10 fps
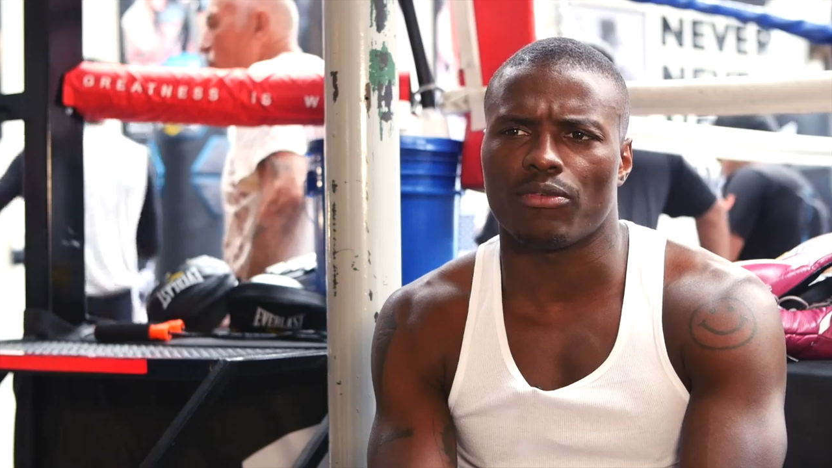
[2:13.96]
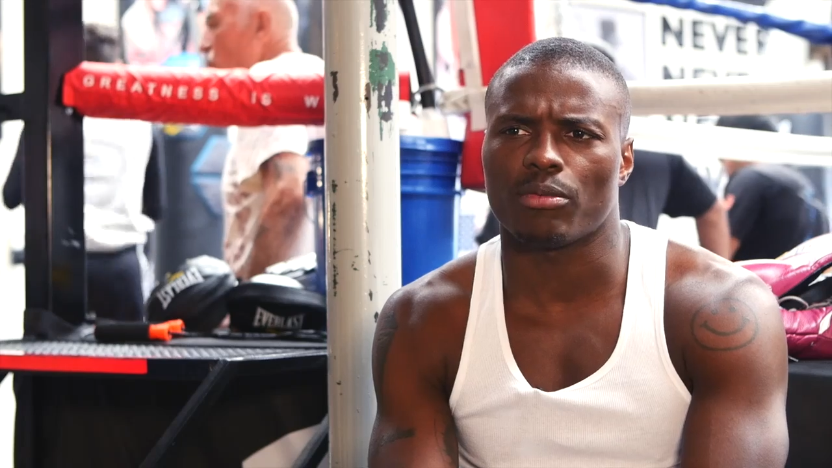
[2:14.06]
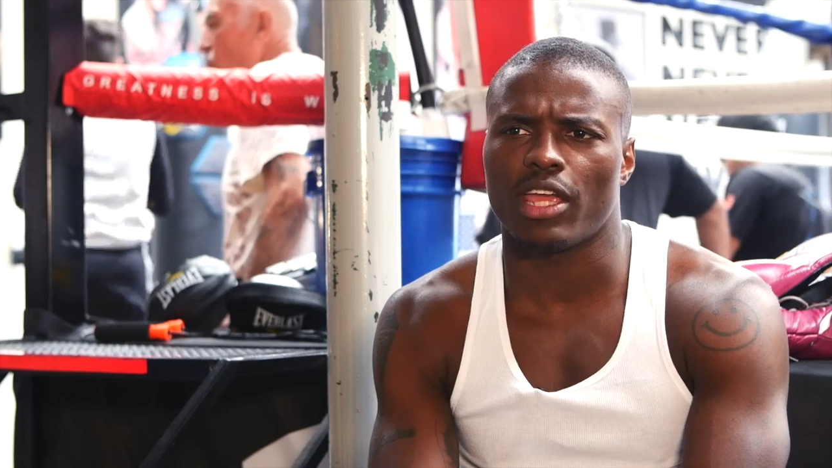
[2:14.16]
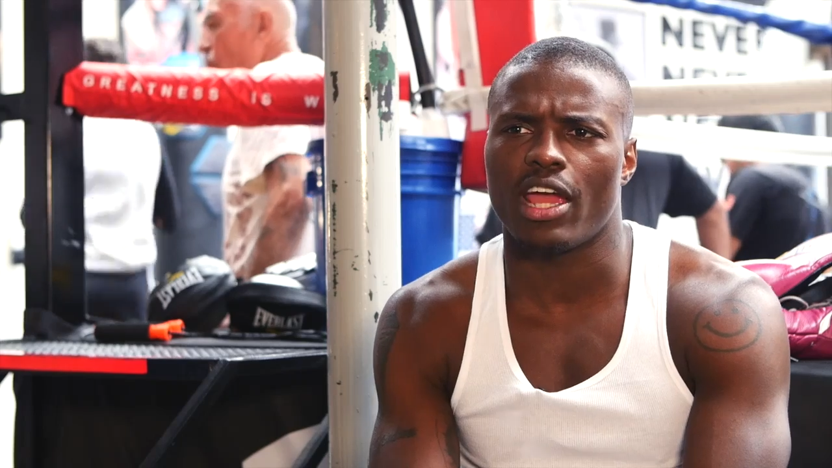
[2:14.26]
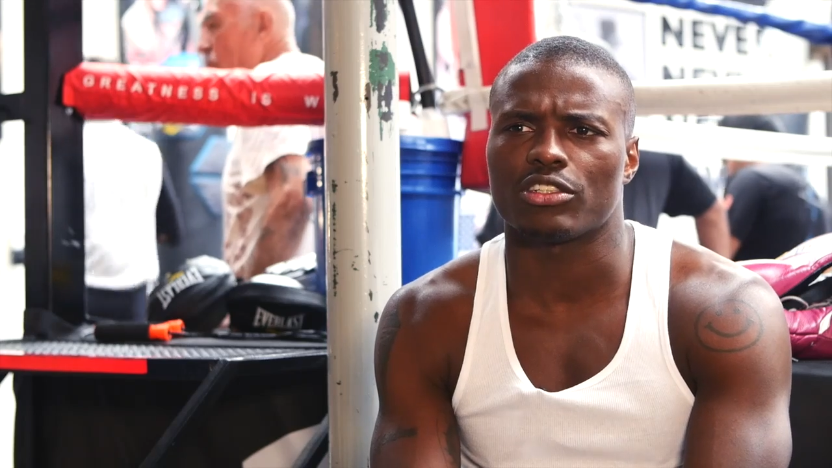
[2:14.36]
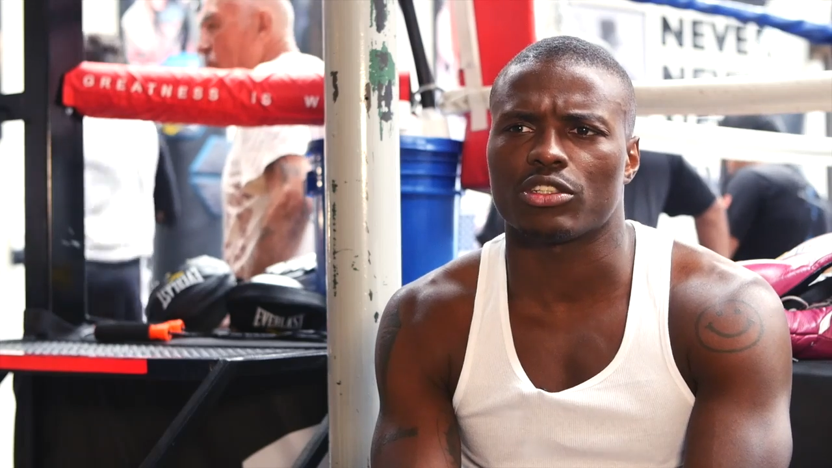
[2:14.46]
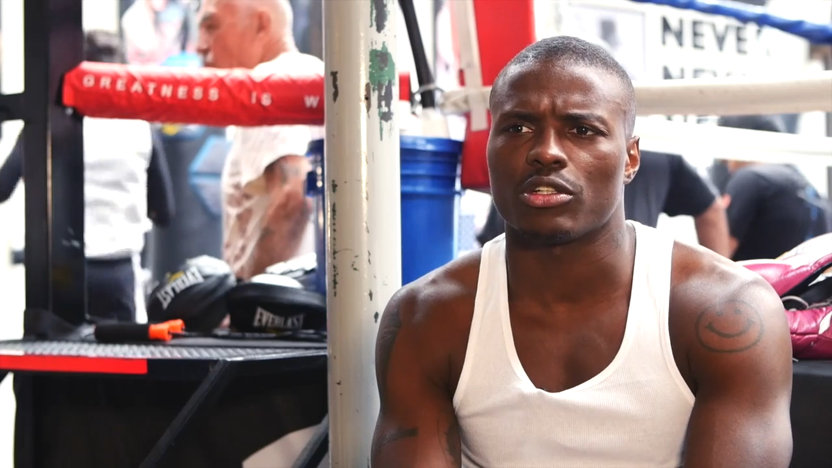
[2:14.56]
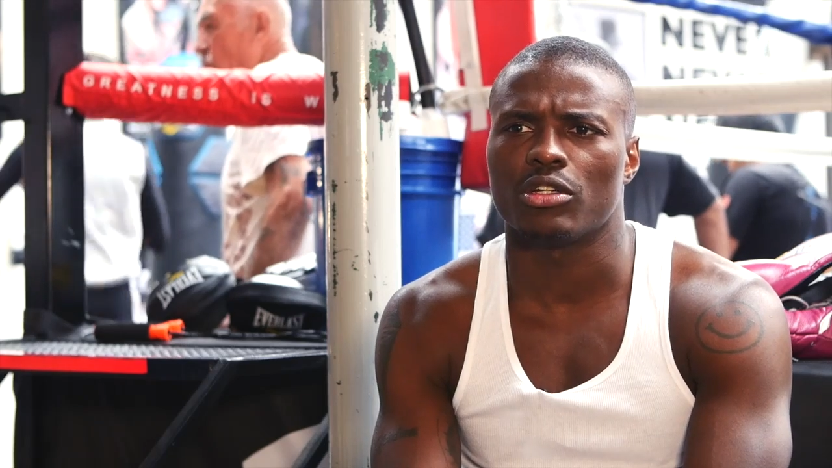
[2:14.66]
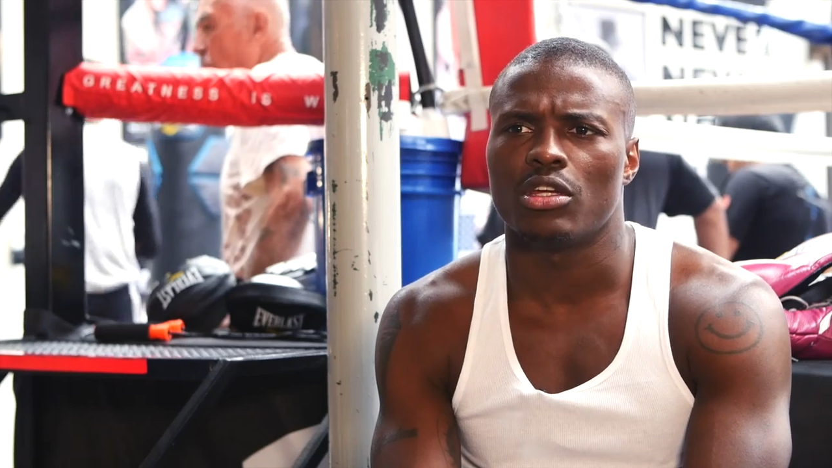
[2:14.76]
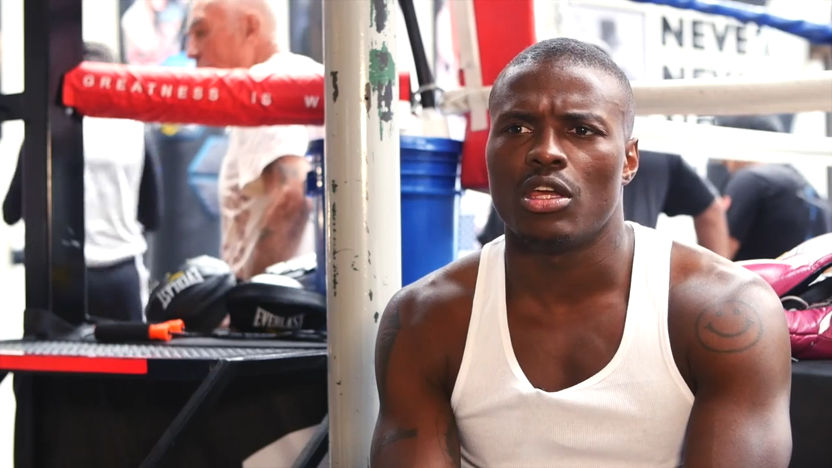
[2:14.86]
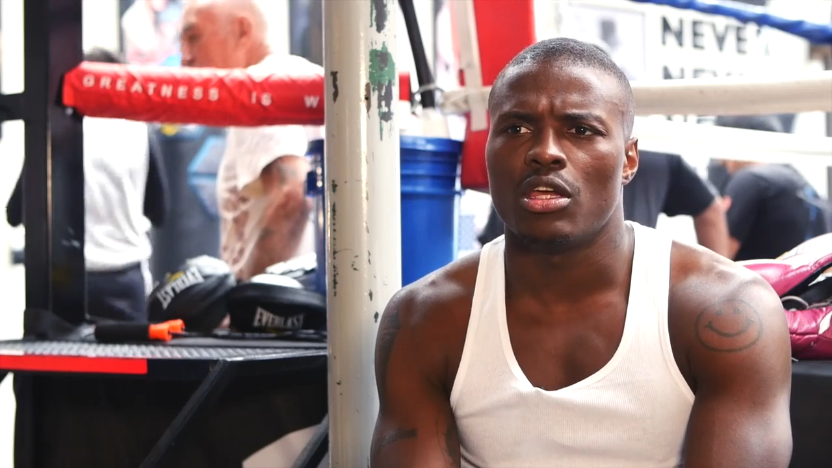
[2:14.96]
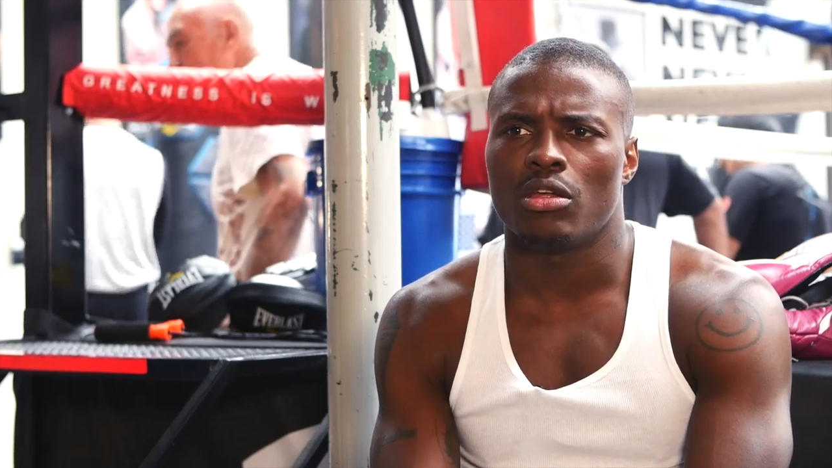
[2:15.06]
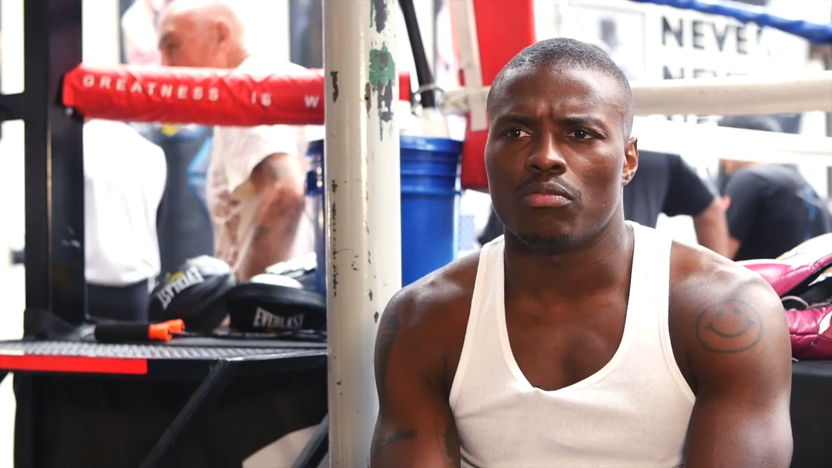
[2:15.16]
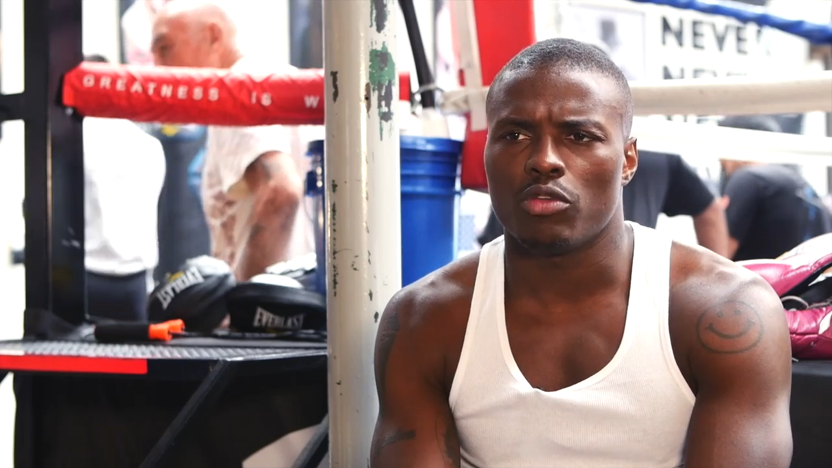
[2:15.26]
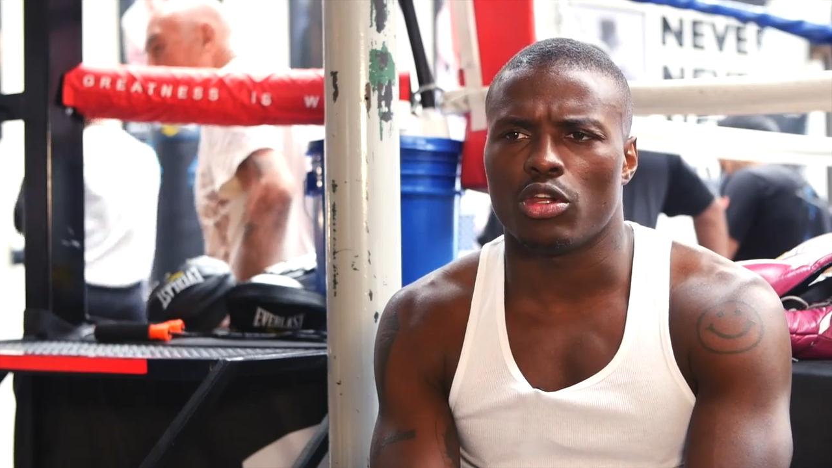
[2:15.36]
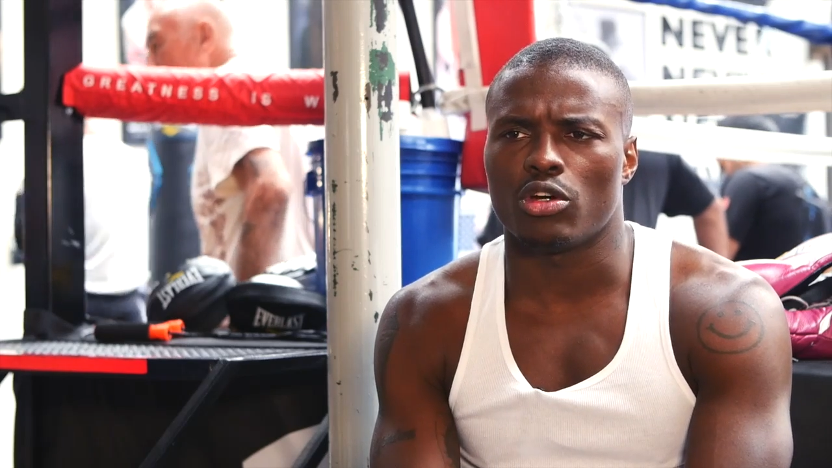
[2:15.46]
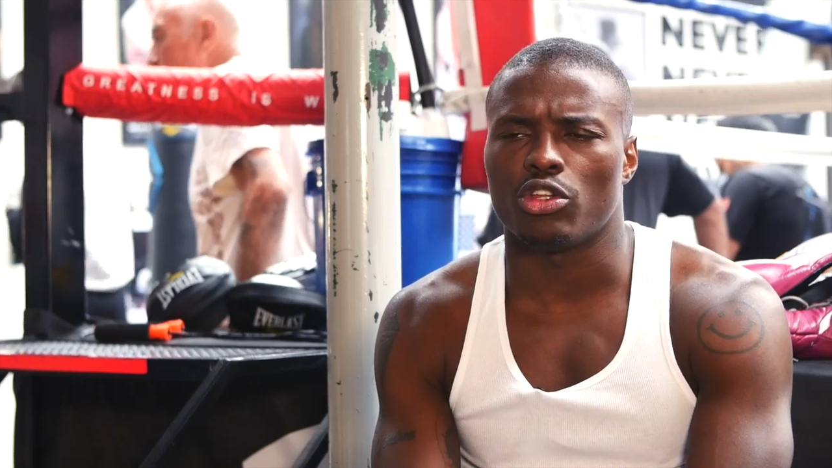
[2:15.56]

from cancer, you know,